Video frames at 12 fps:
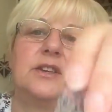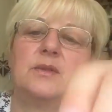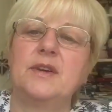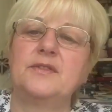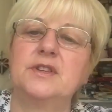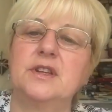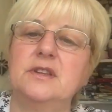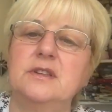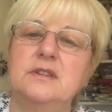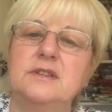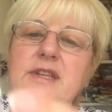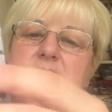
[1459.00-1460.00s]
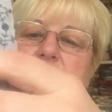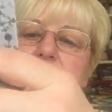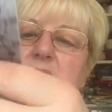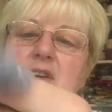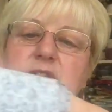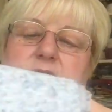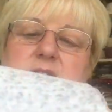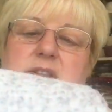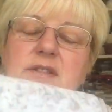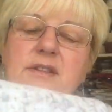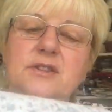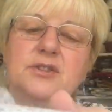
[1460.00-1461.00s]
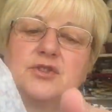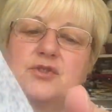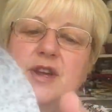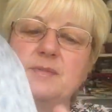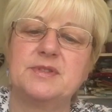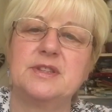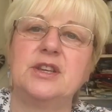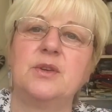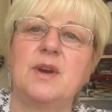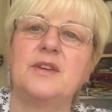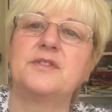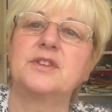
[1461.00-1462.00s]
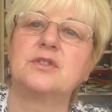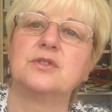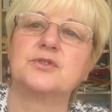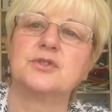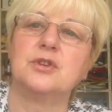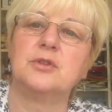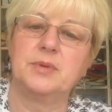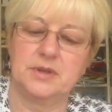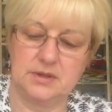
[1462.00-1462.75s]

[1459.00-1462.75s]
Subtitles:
have to, these are all the strips that you have to cut up